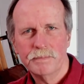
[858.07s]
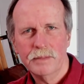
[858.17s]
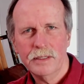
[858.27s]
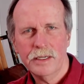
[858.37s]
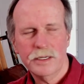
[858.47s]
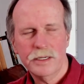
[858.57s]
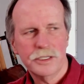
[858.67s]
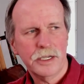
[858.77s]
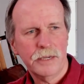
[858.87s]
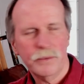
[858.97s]
It is
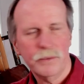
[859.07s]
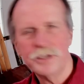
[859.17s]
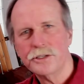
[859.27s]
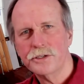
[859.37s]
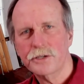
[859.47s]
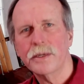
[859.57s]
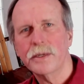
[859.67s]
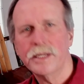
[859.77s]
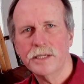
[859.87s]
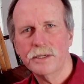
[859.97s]
a research
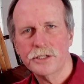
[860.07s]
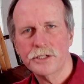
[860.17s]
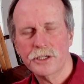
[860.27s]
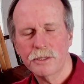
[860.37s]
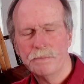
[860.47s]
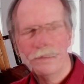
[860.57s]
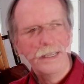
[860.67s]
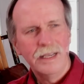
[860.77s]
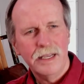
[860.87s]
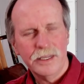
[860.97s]
grade telescope.
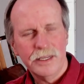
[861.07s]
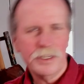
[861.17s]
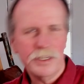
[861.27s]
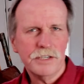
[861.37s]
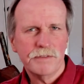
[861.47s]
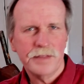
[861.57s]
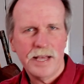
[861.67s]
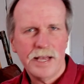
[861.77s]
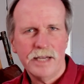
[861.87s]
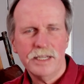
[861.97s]
And the reason for
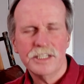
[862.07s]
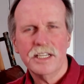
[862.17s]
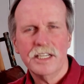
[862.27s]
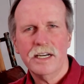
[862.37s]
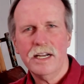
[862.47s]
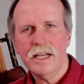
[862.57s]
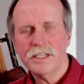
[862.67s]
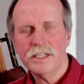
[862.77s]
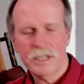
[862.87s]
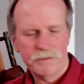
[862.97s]
that is that it
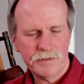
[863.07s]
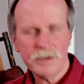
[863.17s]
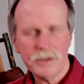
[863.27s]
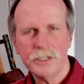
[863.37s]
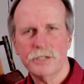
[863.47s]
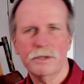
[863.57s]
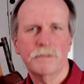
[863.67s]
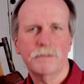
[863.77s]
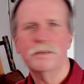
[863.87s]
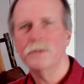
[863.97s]
has a very short
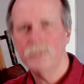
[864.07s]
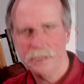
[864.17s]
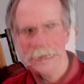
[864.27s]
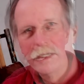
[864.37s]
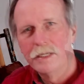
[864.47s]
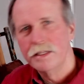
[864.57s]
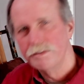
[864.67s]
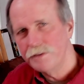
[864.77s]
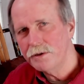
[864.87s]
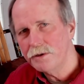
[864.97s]
focal length. The
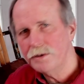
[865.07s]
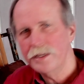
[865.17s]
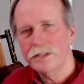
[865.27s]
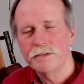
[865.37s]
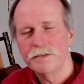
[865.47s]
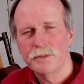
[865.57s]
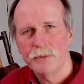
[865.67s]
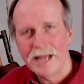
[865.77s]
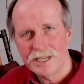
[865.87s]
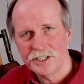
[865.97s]
focal length of the
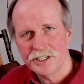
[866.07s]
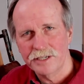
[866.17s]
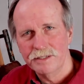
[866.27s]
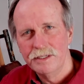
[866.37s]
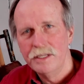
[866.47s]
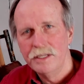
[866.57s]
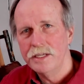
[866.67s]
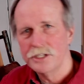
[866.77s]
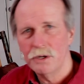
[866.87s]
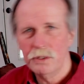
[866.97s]
RASA
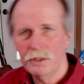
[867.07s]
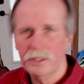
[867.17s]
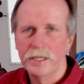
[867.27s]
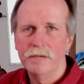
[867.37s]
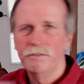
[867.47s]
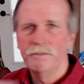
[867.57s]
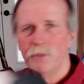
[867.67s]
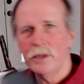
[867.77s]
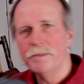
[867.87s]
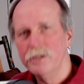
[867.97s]
is only
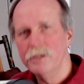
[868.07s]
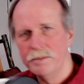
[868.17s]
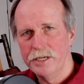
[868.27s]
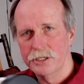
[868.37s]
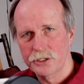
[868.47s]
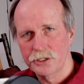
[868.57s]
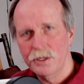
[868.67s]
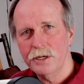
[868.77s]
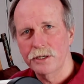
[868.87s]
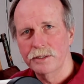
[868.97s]
40 millimeters
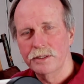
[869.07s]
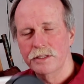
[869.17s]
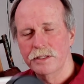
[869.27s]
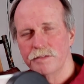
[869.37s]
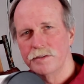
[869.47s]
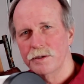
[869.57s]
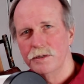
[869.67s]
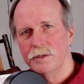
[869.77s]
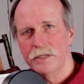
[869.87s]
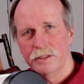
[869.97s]
longer than the focal
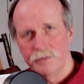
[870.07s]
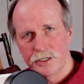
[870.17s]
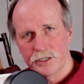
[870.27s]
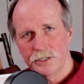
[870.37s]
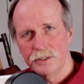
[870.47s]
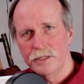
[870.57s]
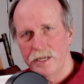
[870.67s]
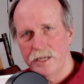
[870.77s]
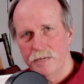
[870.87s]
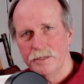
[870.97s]
length of this little
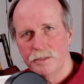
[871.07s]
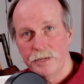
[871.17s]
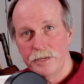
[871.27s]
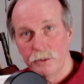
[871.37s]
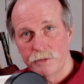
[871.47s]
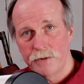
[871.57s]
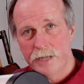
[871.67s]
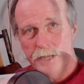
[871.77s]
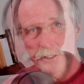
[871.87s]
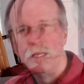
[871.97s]
80 millimeter
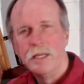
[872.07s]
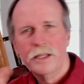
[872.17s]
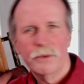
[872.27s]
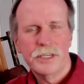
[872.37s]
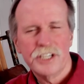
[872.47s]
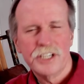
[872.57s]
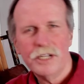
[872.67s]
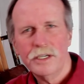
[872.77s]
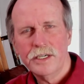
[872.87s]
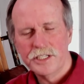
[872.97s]
refractor. The
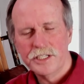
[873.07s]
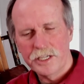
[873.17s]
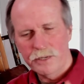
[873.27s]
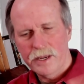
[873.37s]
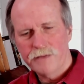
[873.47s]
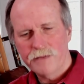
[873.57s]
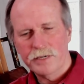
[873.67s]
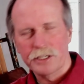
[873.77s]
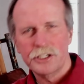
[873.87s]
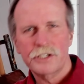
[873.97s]
result is that you have an
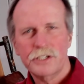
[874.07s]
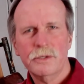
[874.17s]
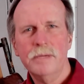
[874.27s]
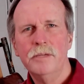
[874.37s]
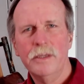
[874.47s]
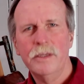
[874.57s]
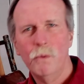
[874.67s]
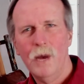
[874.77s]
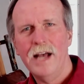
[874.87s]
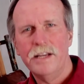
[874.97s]
extremely
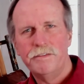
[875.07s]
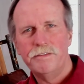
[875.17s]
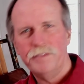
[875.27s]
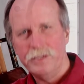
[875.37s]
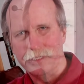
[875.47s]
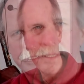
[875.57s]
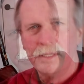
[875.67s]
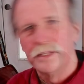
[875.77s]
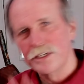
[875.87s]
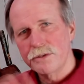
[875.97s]
wide field.
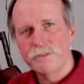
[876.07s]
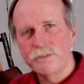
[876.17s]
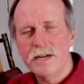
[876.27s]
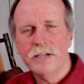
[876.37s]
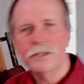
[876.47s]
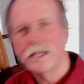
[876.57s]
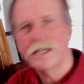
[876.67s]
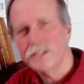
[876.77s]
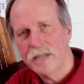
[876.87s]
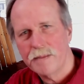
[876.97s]
This refractor has
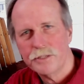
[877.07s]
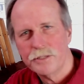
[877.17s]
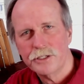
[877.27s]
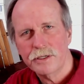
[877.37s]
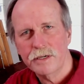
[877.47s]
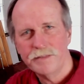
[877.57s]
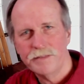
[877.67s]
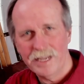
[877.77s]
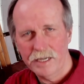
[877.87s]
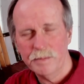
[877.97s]
an aperture of
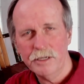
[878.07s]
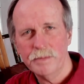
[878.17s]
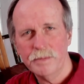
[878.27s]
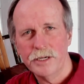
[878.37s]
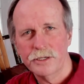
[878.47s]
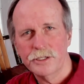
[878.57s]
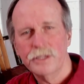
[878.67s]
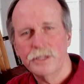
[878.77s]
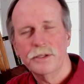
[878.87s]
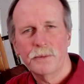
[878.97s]
80 millimeters.
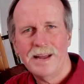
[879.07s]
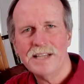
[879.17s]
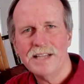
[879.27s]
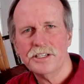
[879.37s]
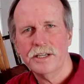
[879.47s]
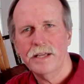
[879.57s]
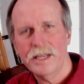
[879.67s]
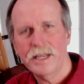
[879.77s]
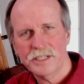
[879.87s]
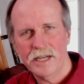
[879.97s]
The RASA
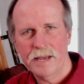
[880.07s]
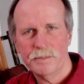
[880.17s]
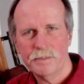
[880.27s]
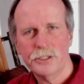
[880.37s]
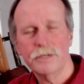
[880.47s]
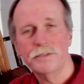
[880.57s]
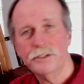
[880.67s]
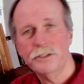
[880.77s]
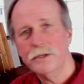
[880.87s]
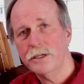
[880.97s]
has an aperture of
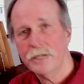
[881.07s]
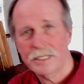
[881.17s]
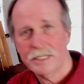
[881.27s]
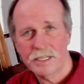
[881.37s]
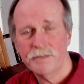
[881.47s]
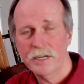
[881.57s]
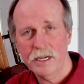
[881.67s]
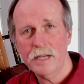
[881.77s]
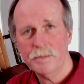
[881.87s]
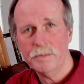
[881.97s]

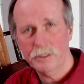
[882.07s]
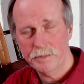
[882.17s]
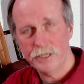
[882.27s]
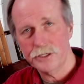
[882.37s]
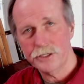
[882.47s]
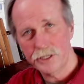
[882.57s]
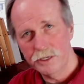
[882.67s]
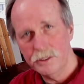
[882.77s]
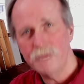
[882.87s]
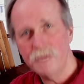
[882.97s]
279 millimeters,
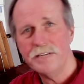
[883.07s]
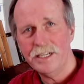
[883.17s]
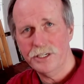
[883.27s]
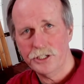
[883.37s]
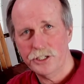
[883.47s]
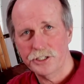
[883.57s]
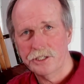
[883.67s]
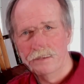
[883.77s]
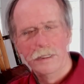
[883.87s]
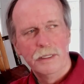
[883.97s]
11 inches.
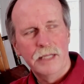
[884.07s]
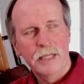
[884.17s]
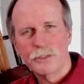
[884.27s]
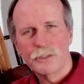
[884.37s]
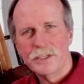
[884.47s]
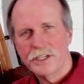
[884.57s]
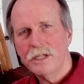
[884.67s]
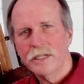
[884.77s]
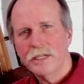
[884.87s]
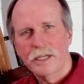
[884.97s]
As a
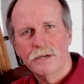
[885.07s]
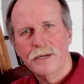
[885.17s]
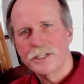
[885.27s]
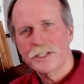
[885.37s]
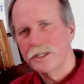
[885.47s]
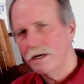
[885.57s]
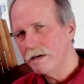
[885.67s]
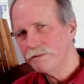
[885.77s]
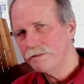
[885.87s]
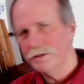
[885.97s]
result, it collects an
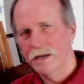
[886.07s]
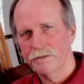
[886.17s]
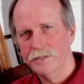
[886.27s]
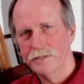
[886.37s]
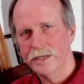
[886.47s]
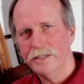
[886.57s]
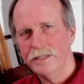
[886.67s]
awful lot of light,